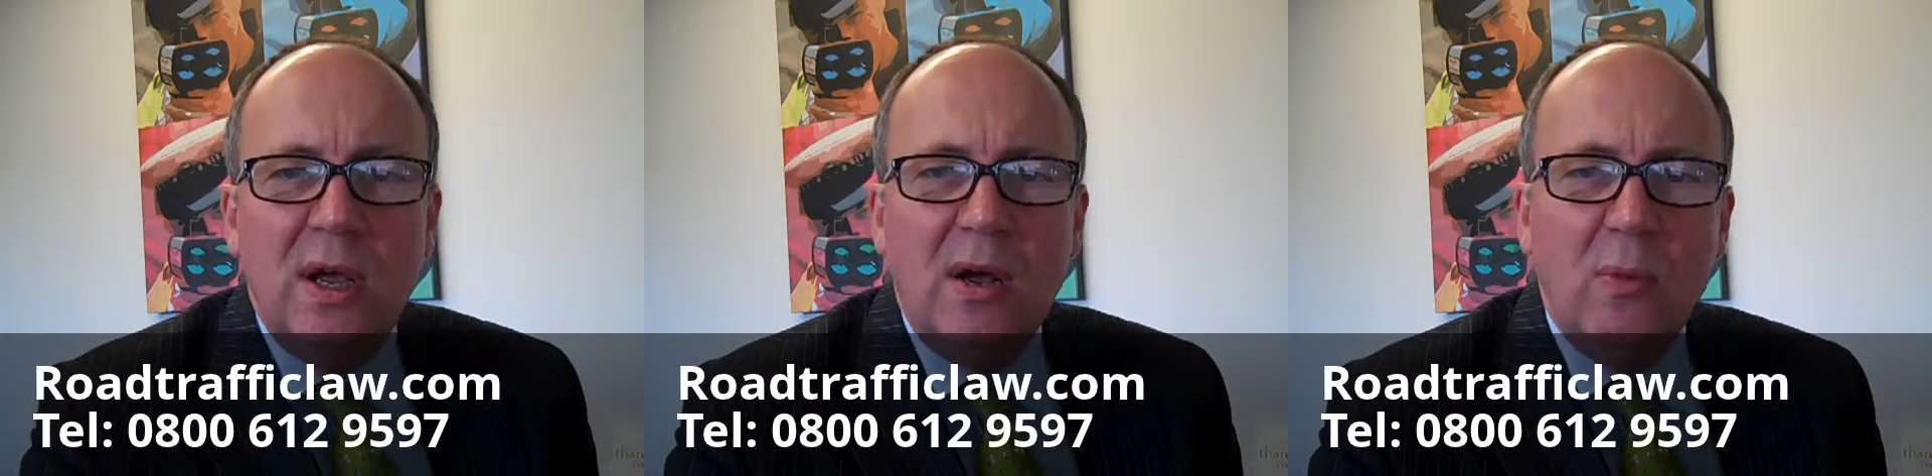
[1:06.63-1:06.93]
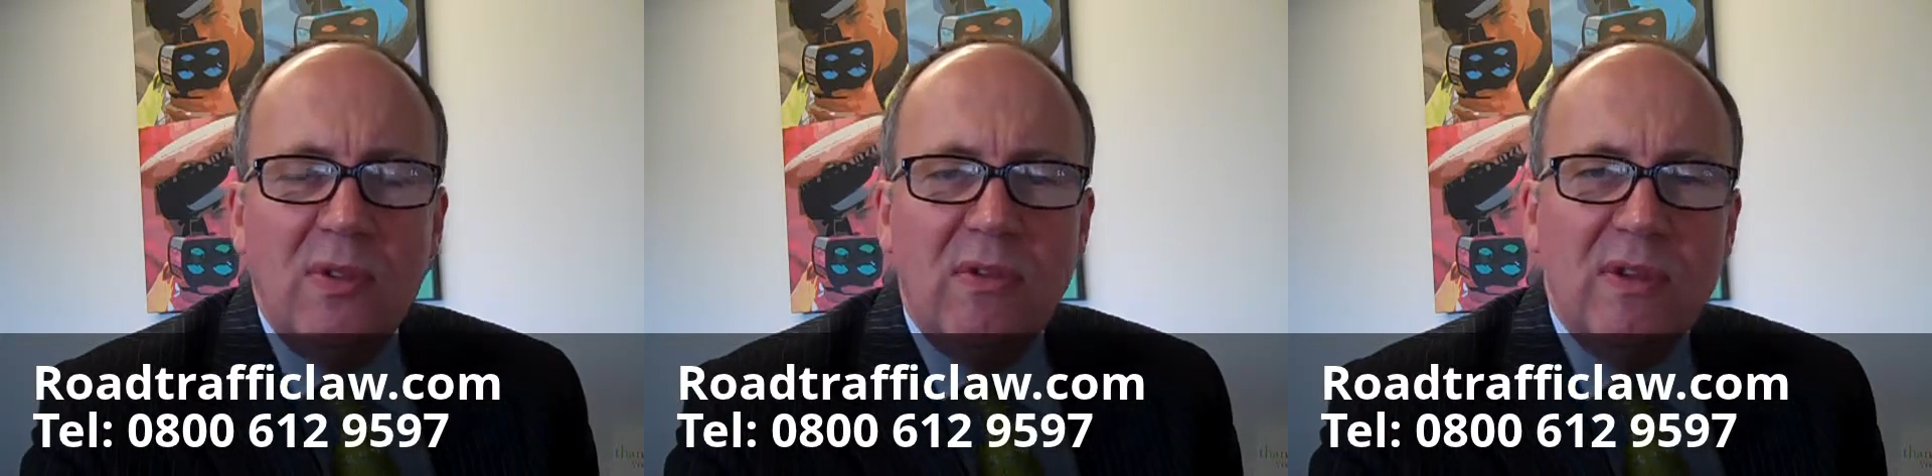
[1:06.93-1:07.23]

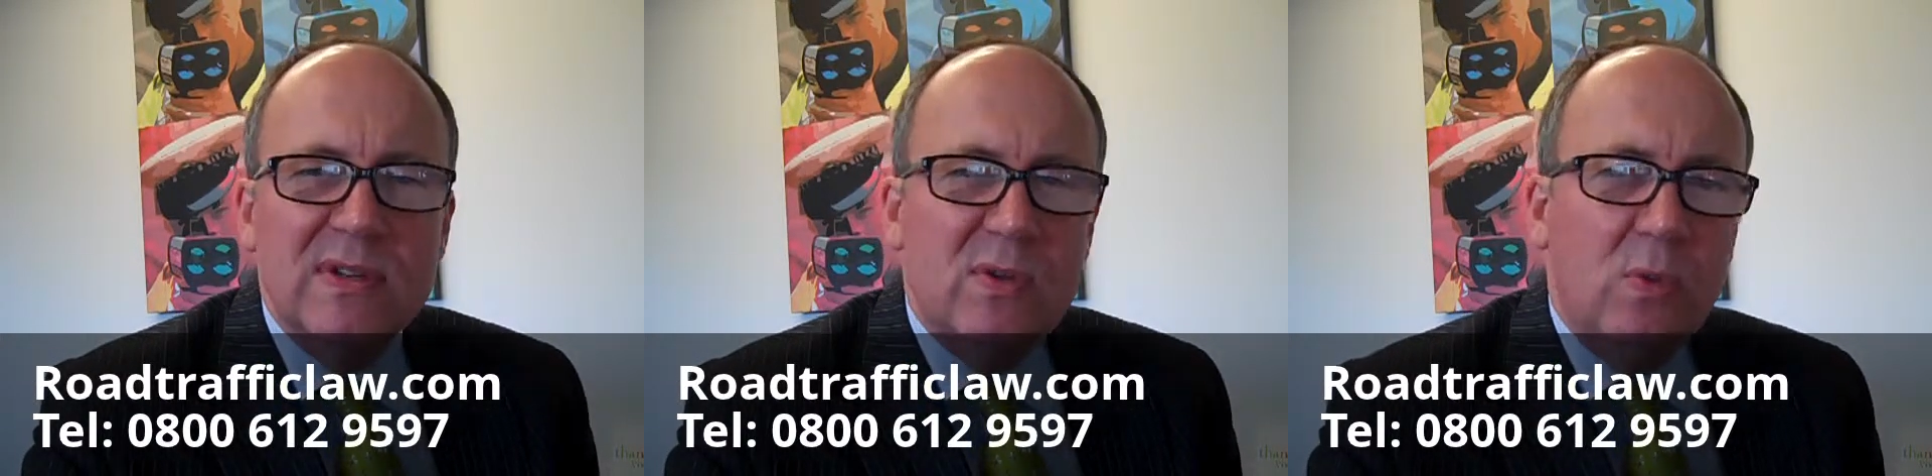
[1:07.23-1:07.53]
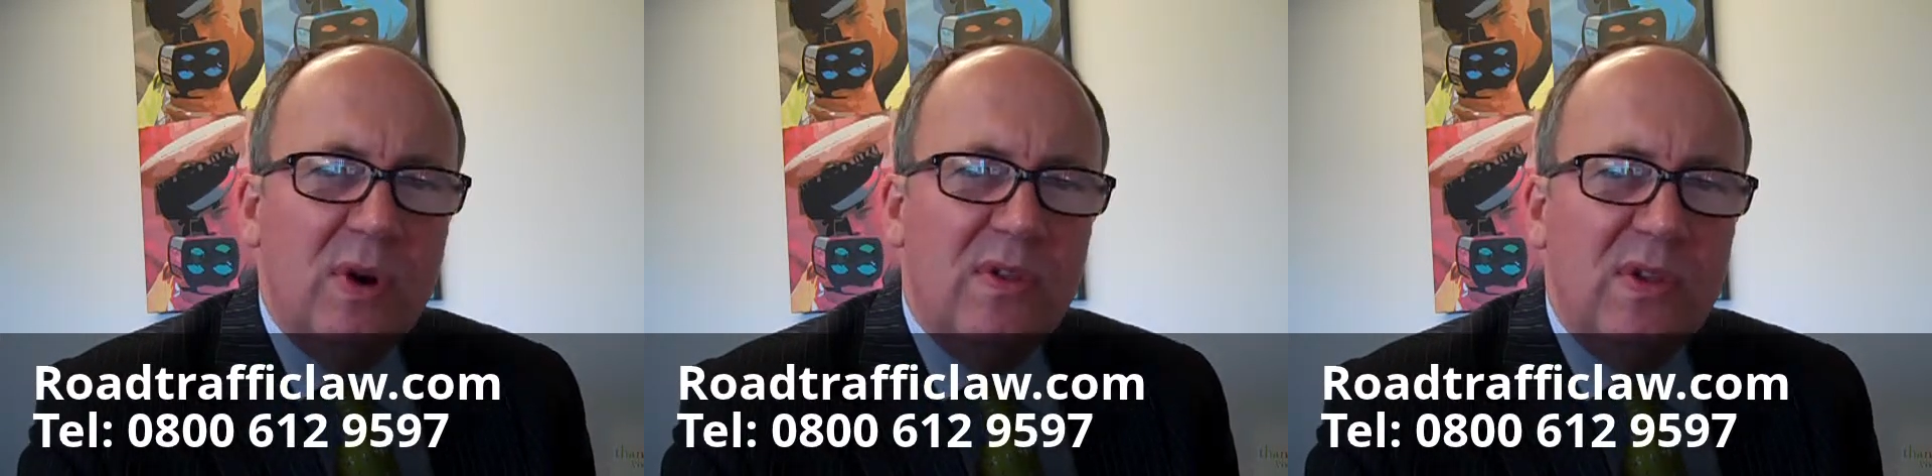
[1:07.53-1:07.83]
whether that's
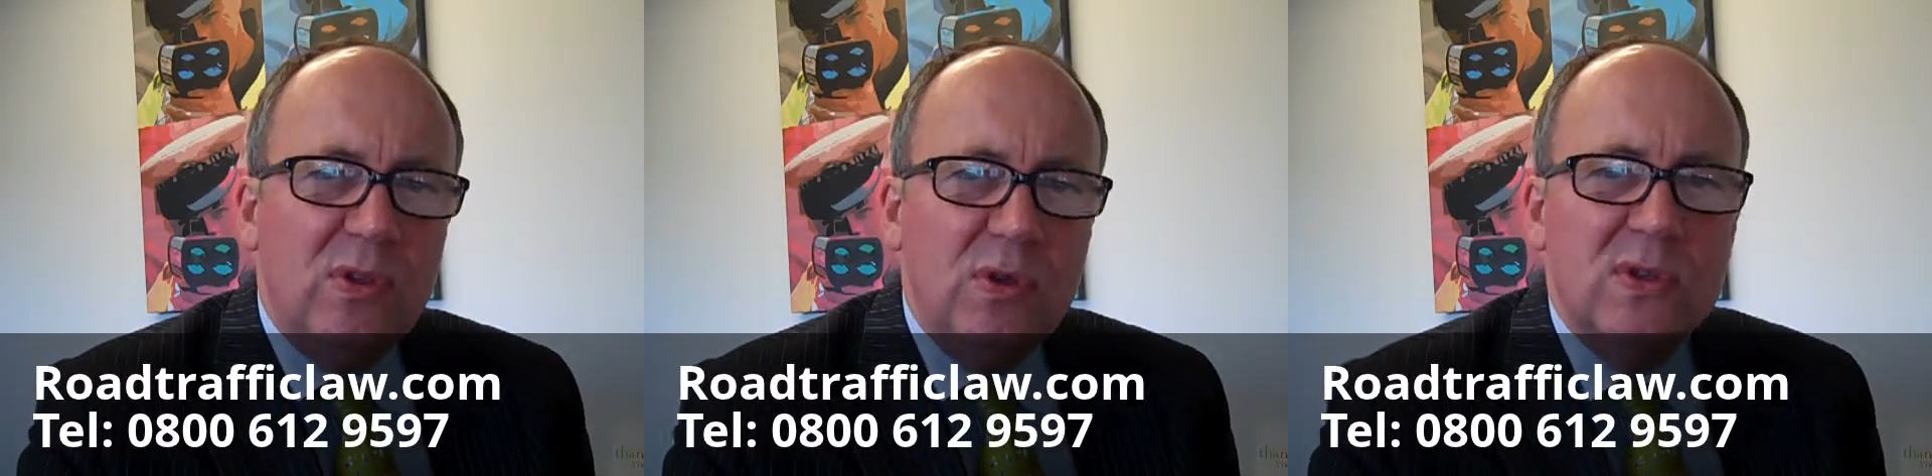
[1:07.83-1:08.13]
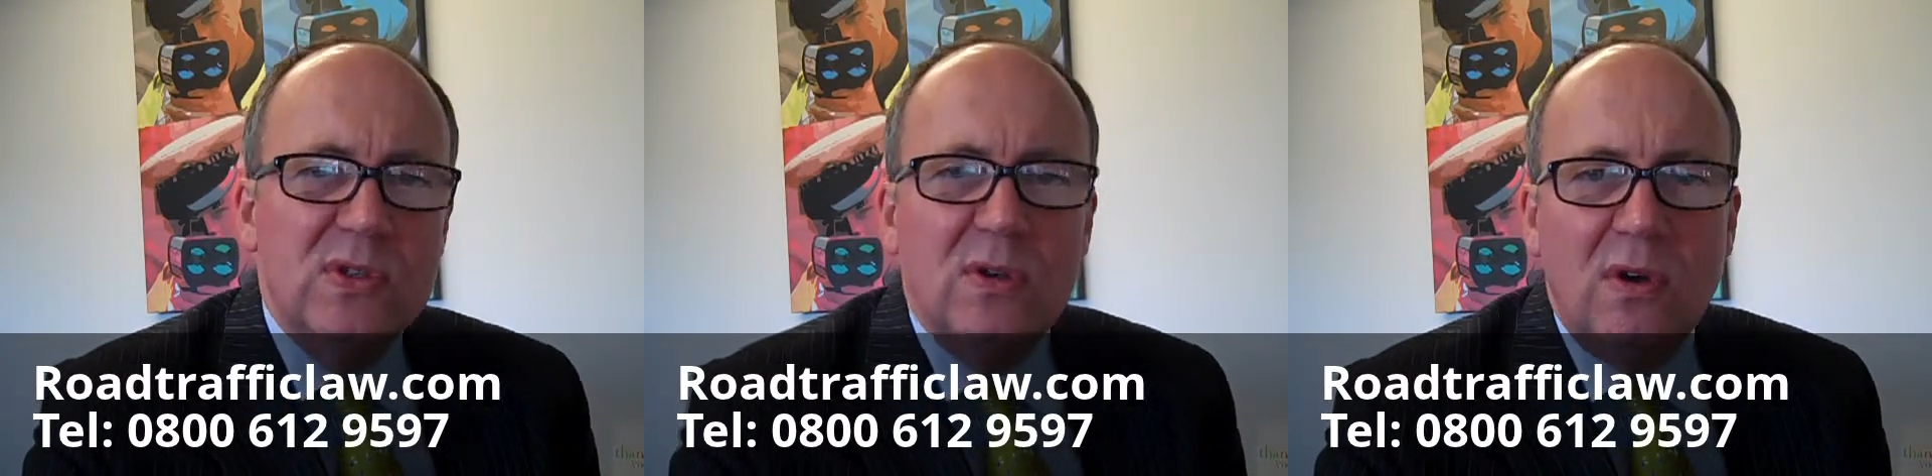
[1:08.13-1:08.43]
the worthy
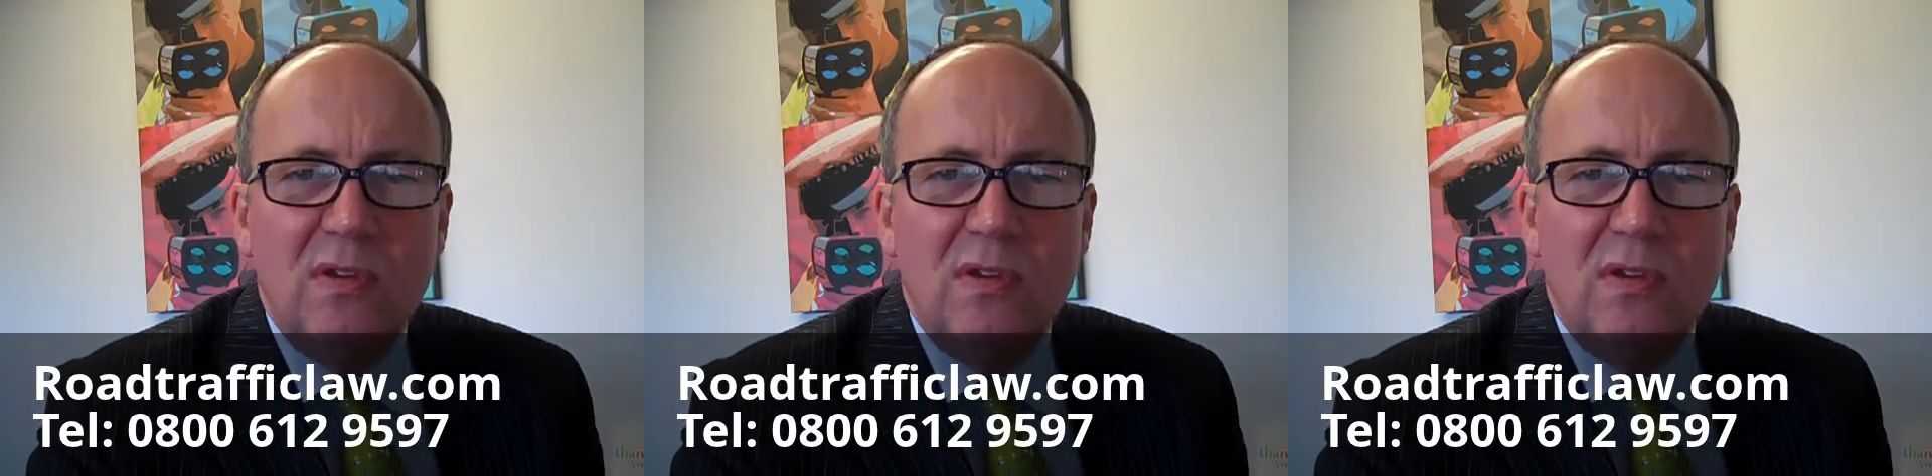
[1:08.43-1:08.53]
use